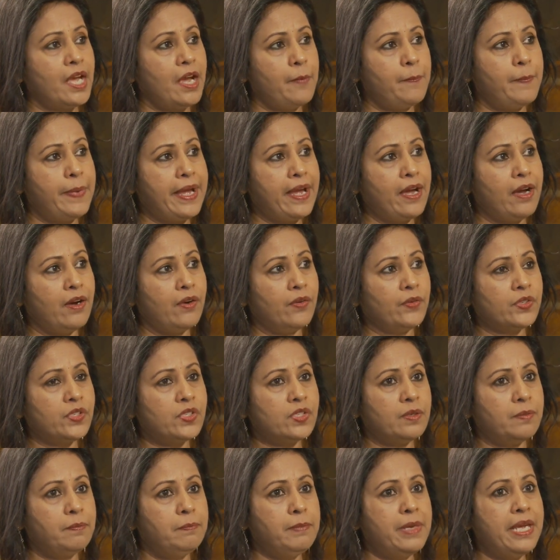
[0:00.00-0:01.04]

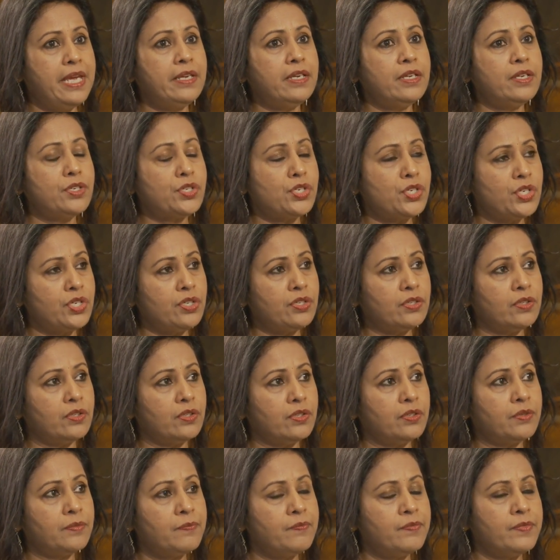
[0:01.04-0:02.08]
about making
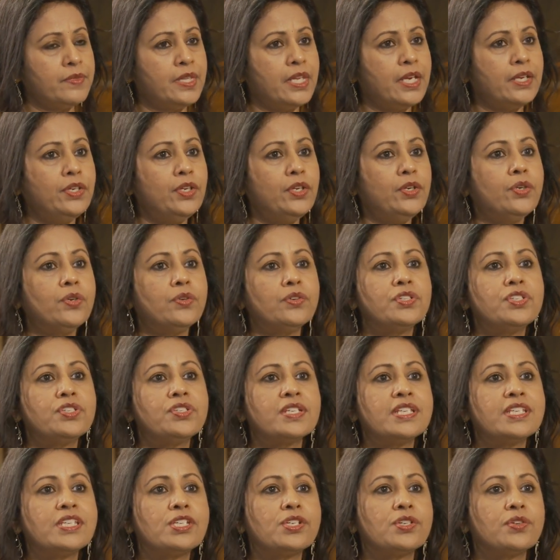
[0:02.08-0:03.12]
sure that you don't
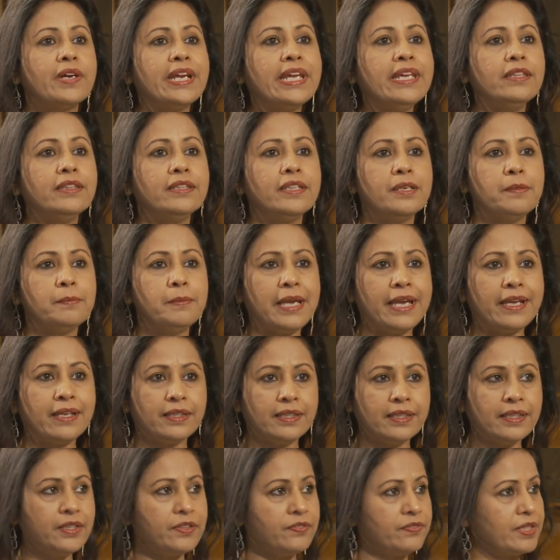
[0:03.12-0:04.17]
just train them
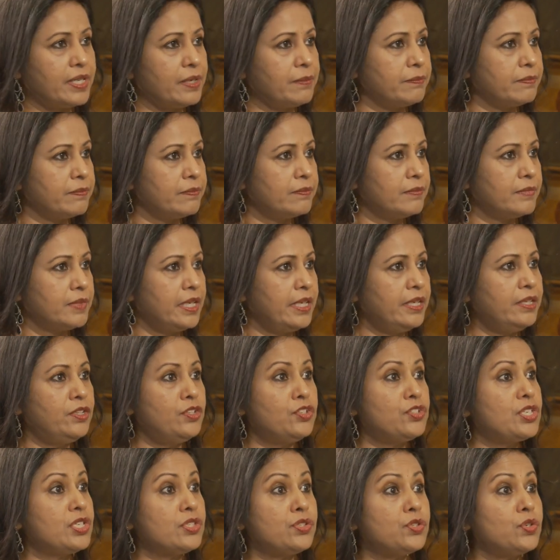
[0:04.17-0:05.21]
and leave them. Right. And
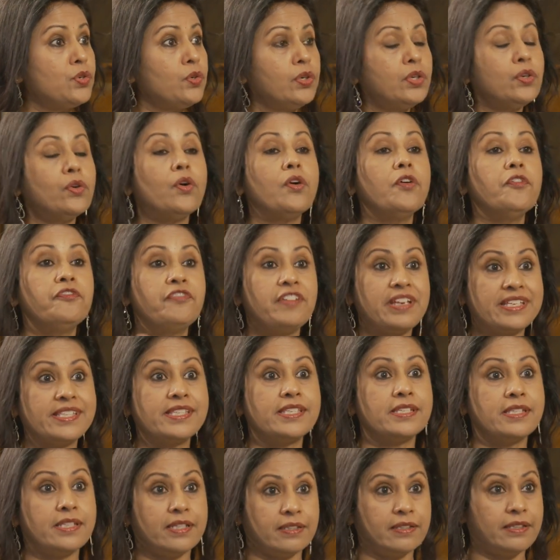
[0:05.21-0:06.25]
you just don't go fix
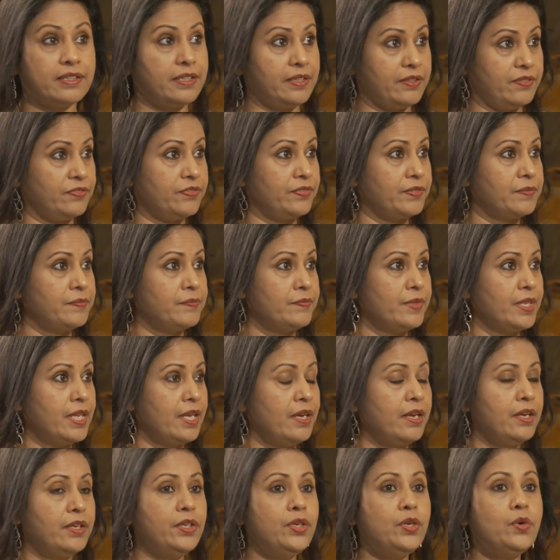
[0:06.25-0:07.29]
it and leave.
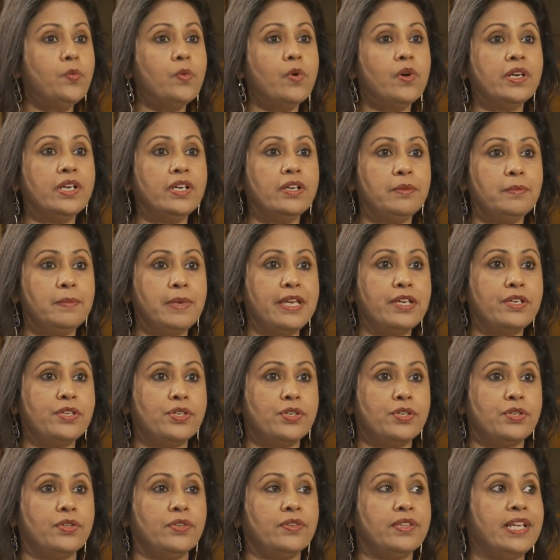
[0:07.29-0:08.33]
You wanted to make
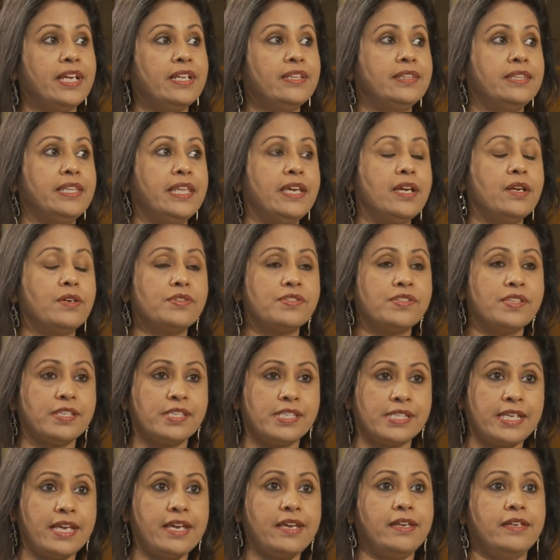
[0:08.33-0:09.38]
sure that they are
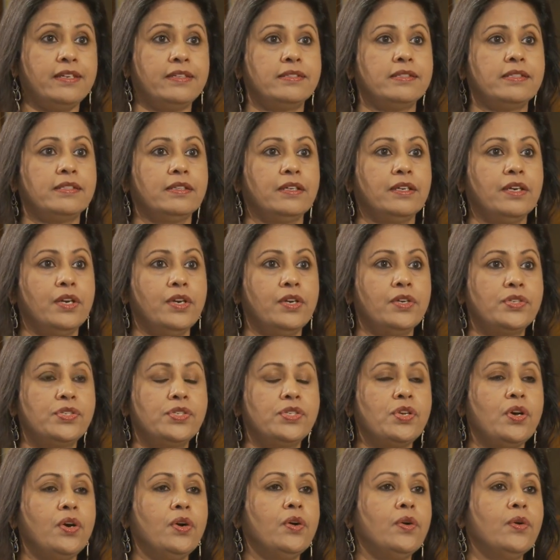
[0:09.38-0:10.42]
sustained,
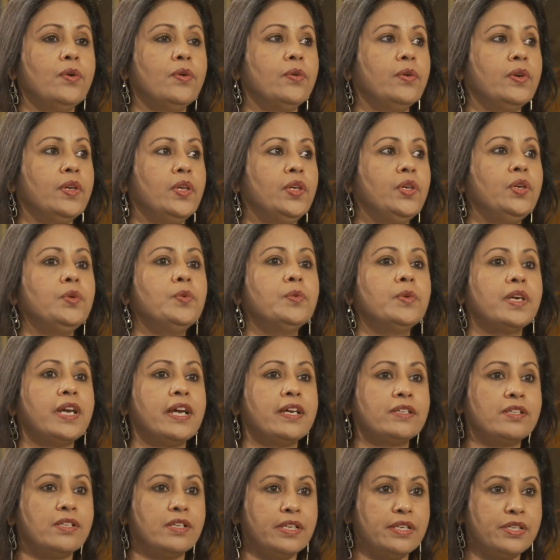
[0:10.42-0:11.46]
so you were
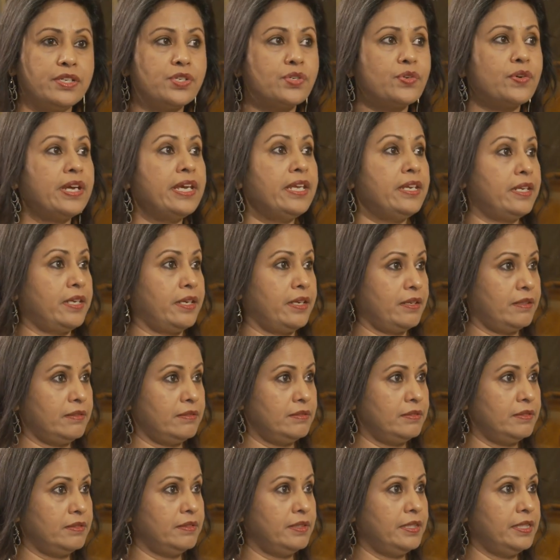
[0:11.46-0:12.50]
actually training
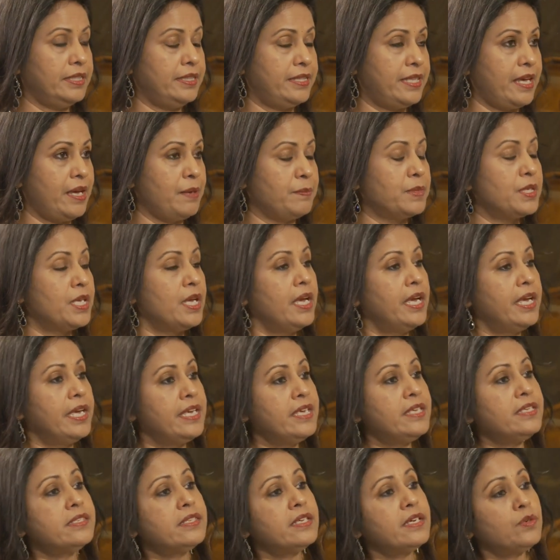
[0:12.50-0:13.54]
them.
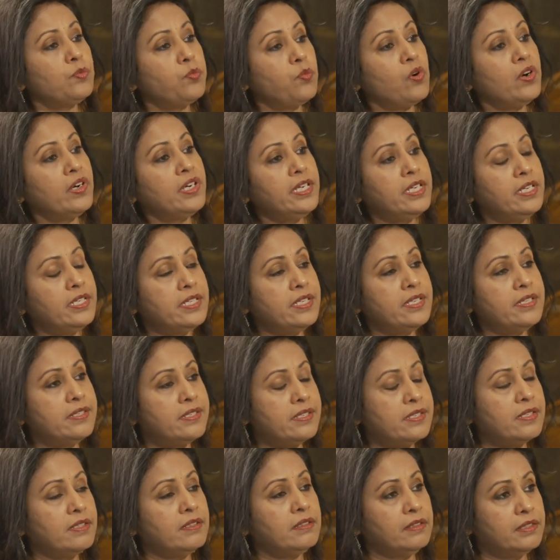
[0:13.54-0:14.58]
Is that what it is
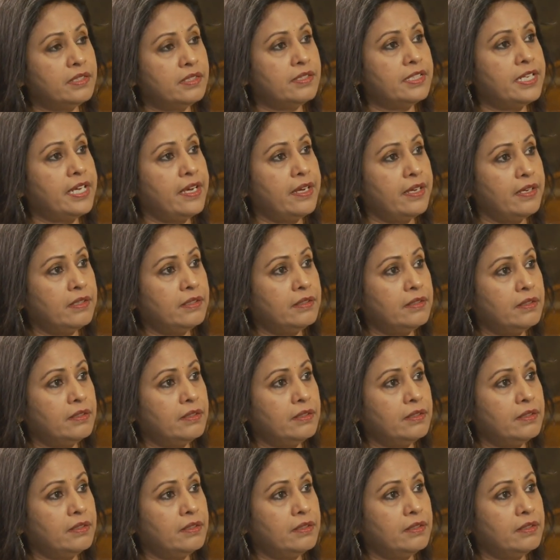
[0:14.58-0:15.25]
still today?